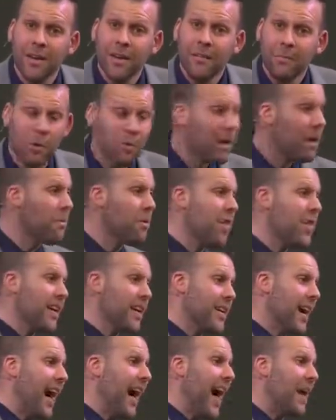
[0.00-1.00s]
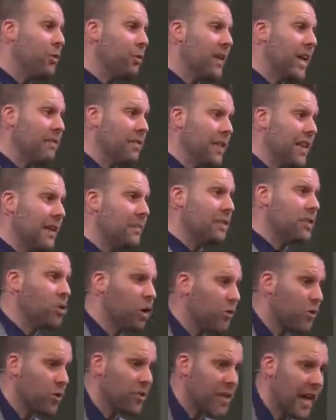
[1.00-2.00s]
But remember that God will never leave us
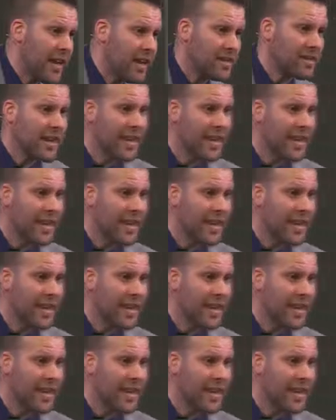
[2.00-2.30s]
nor forsake us.